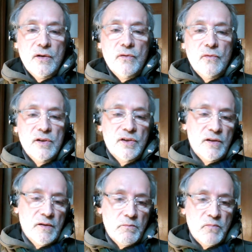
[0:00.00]

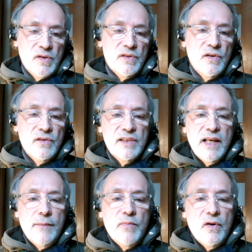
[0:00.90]
which puts their
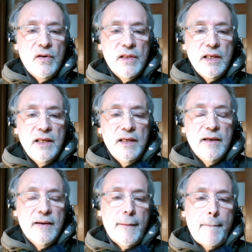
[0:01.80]
stamp on the
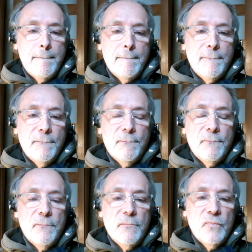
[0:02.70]
um,
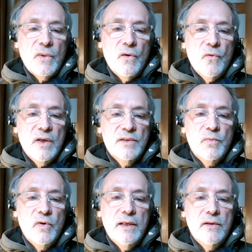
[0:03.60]

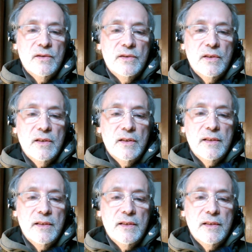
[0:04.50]
respirators uh,